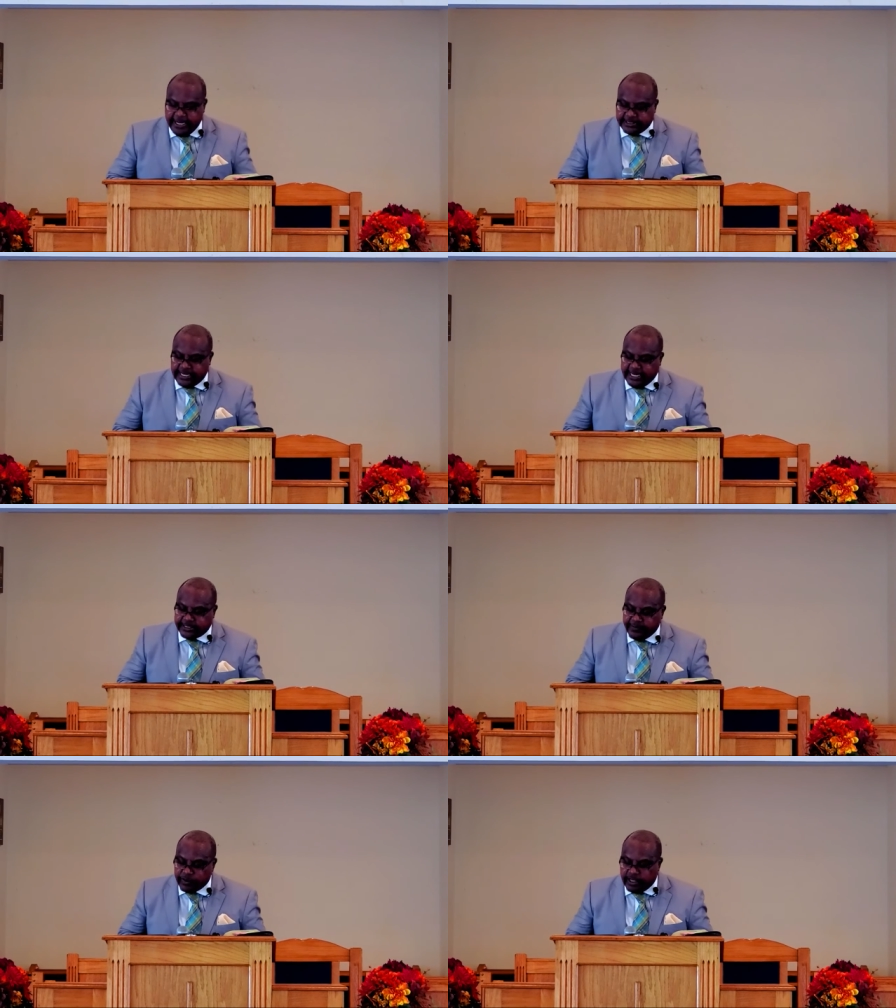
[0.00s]
It
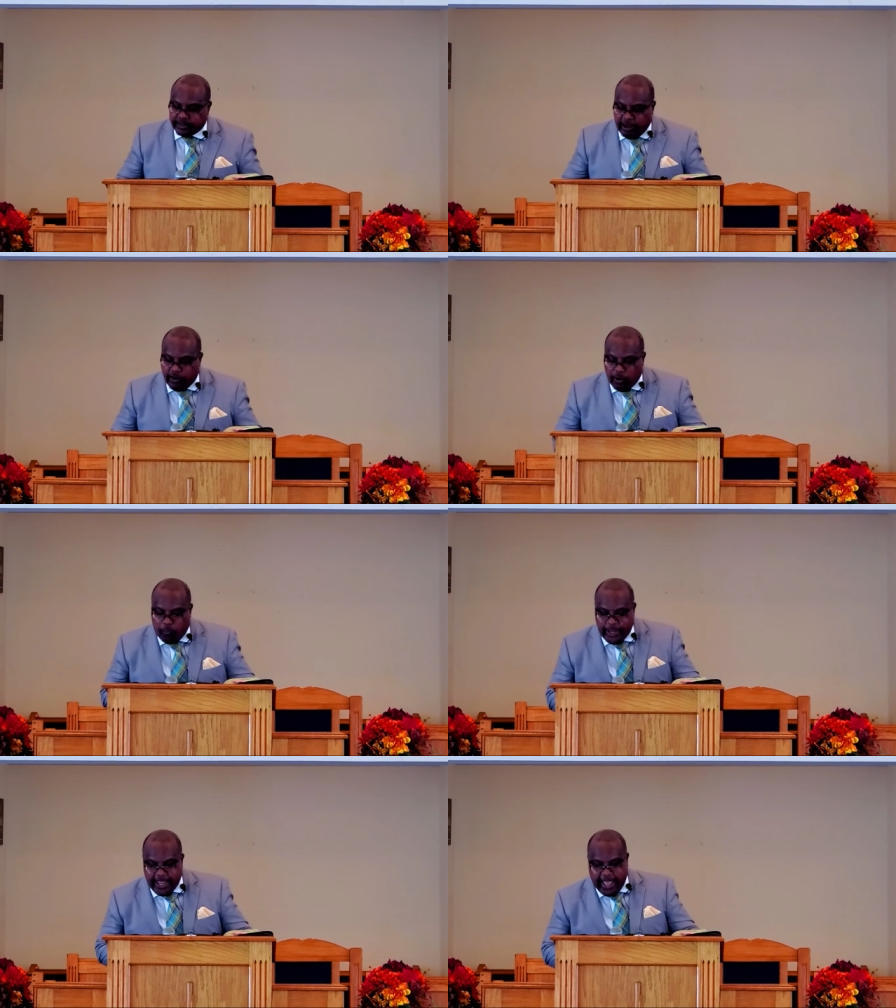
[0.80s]
says,
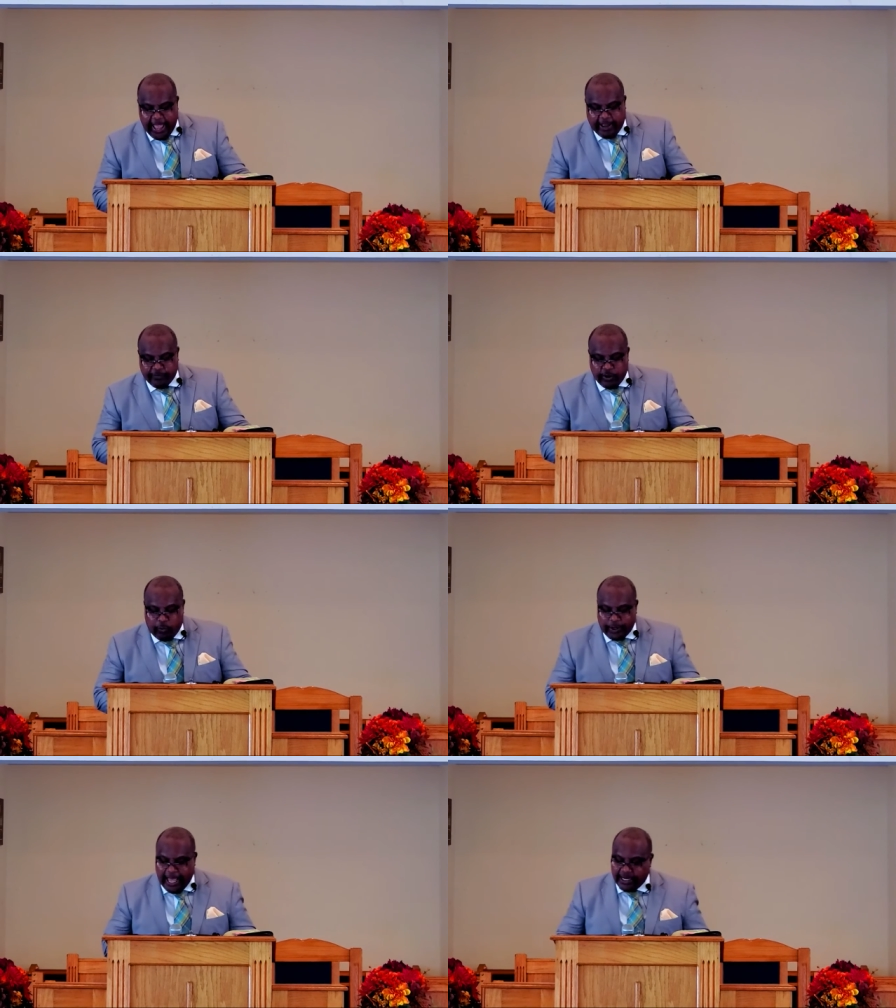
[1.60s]
we have,
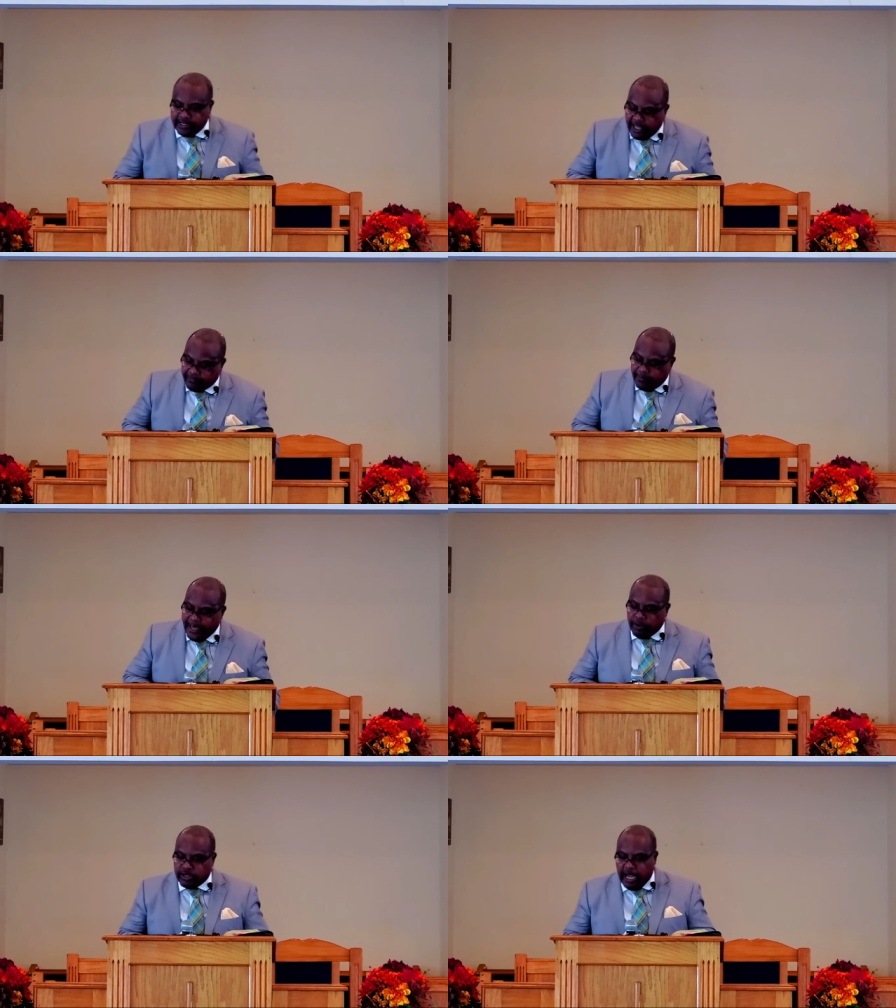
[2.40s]
what I love
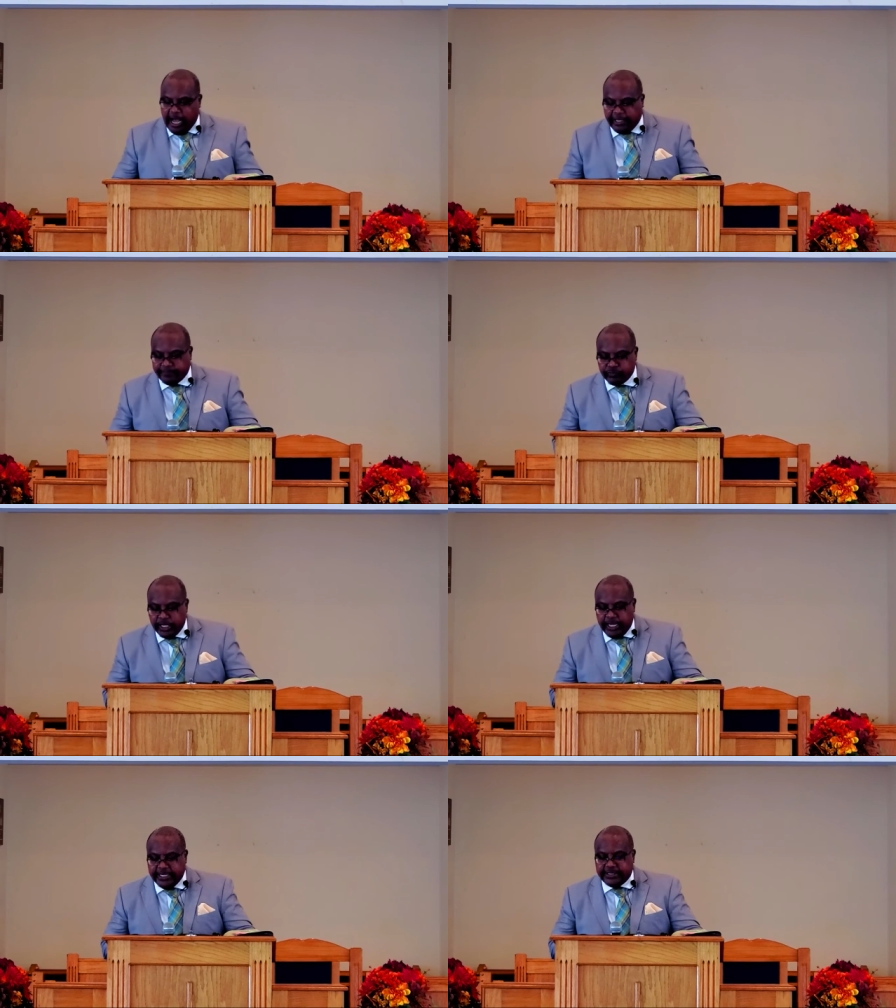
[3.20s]
about
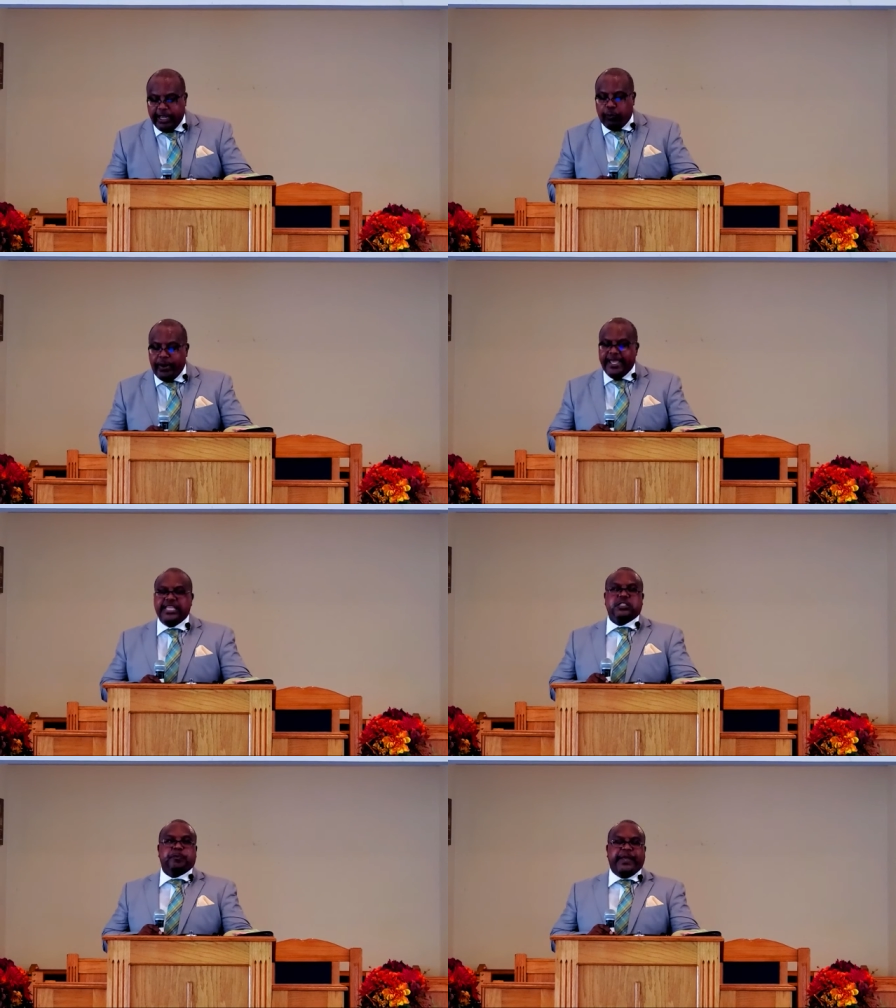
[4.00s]
God is that when
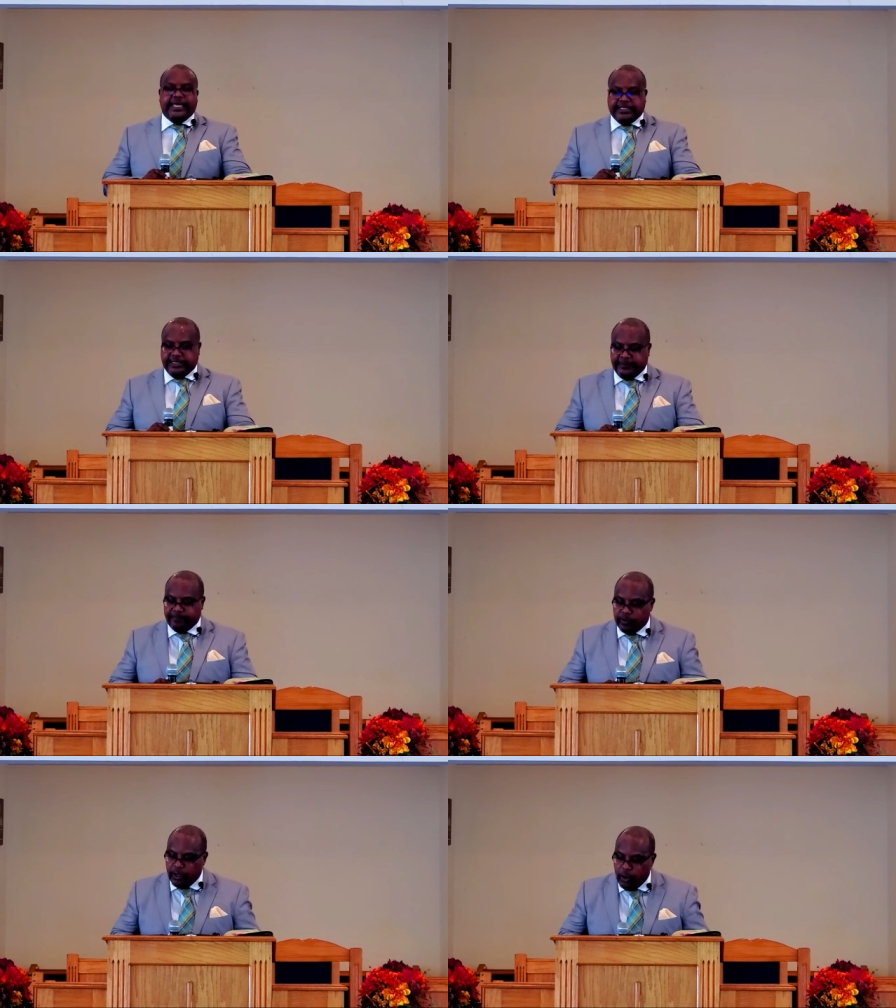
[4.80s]
he
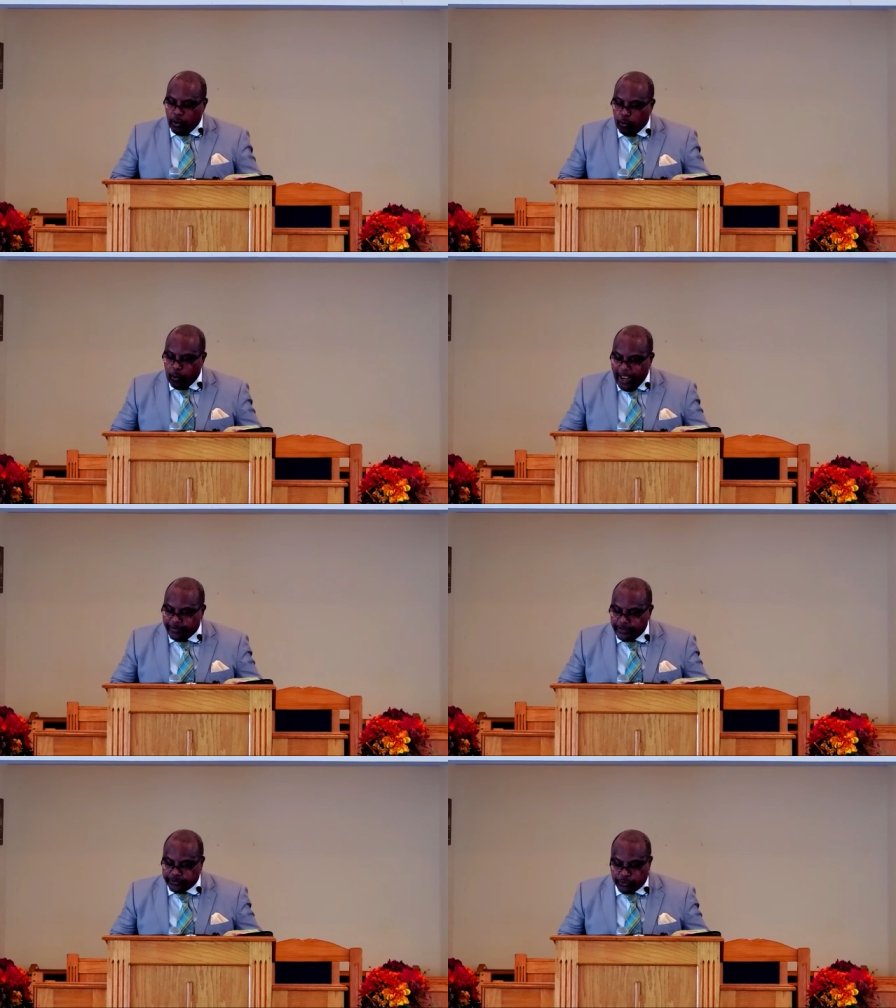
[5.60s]
speaks,
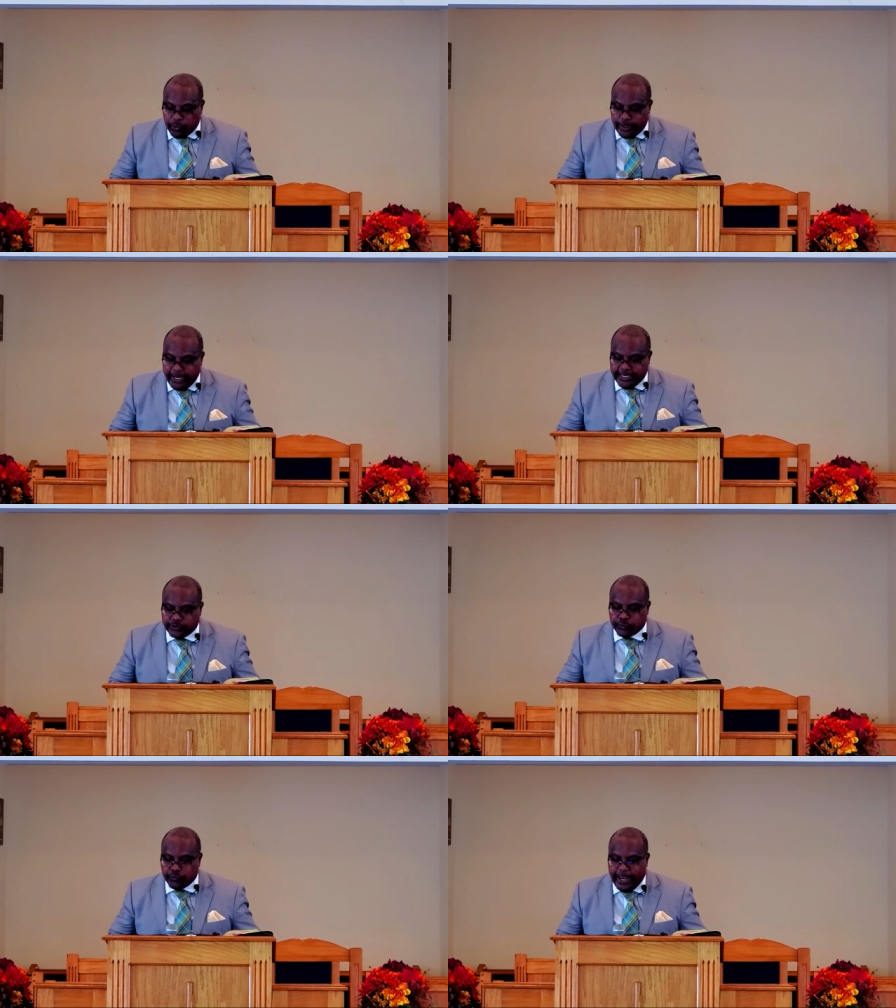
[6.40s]
whether through
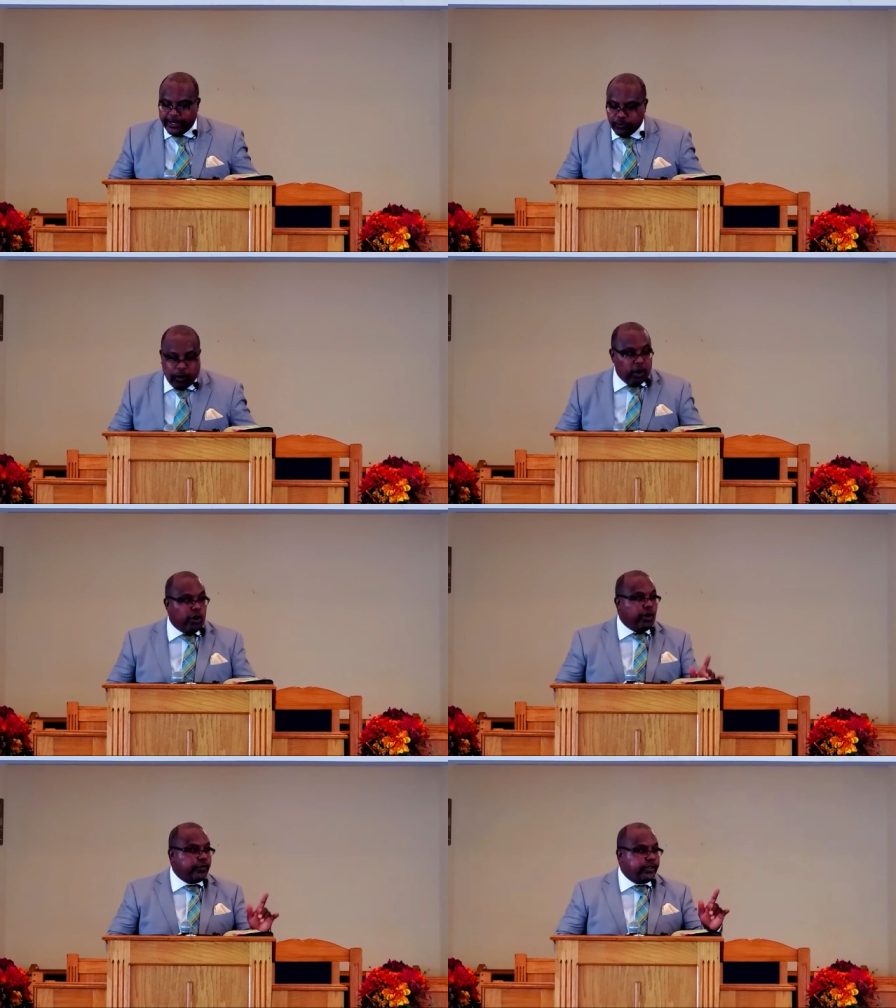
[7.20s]
his written
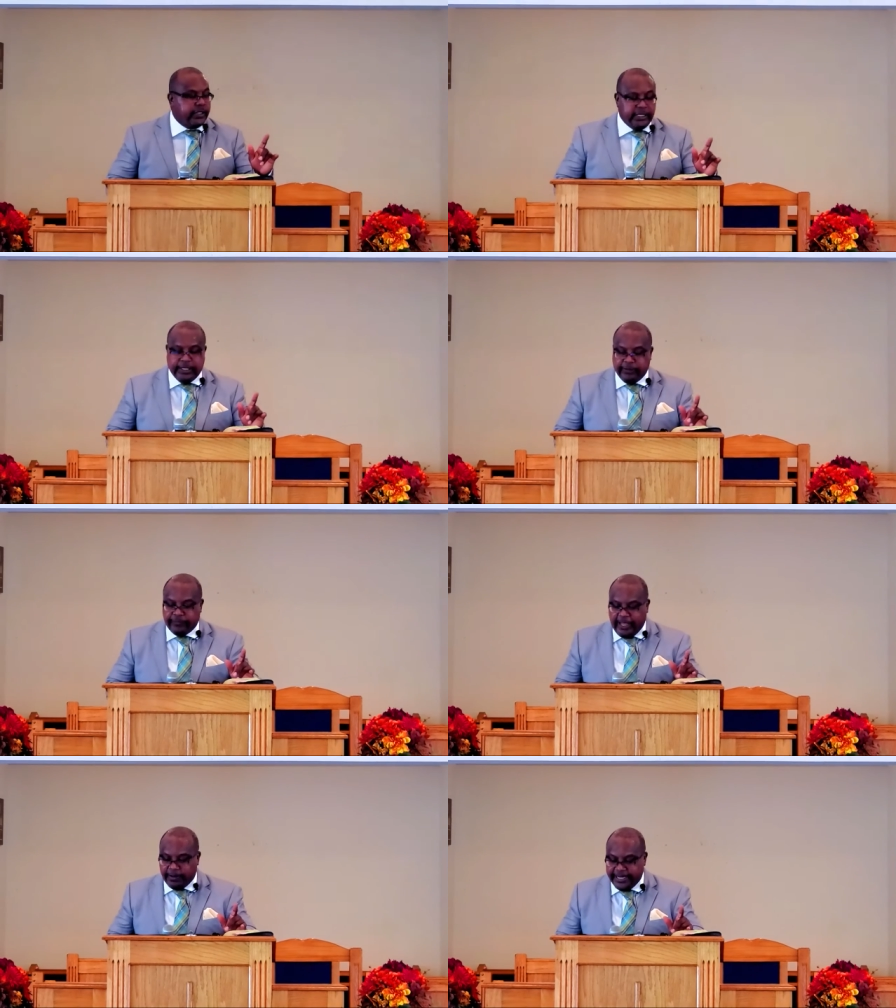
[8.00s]
word,
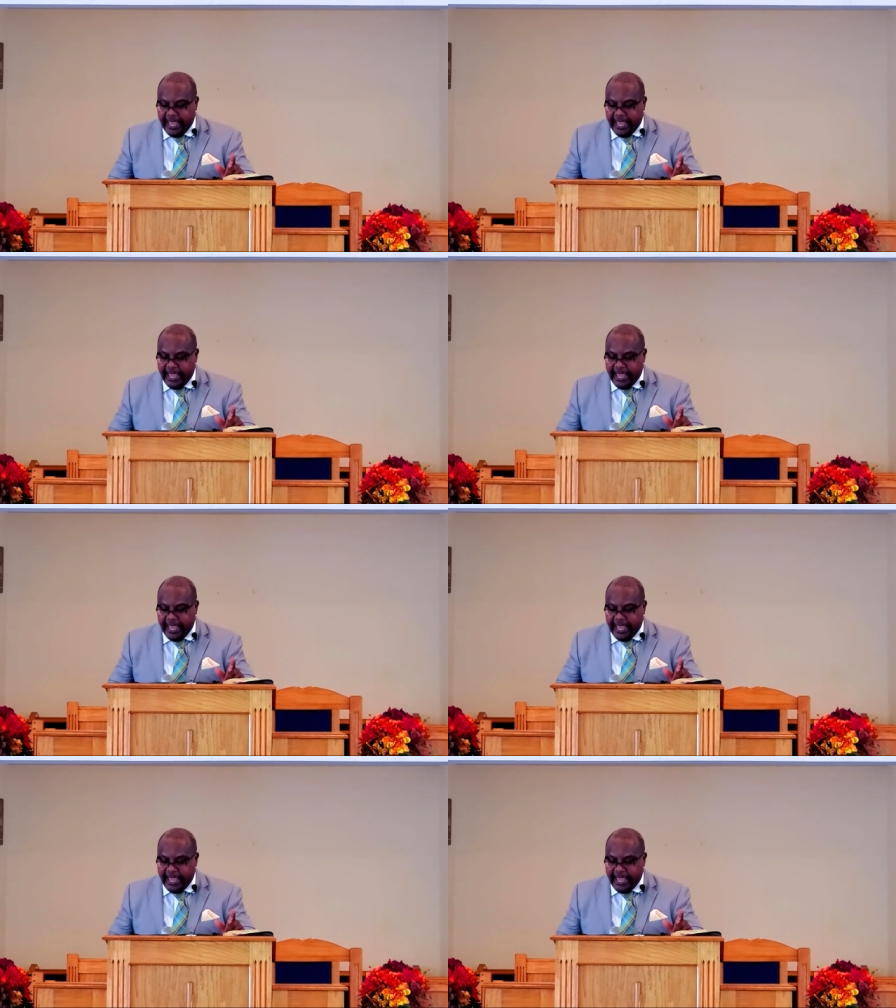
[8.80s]
follow me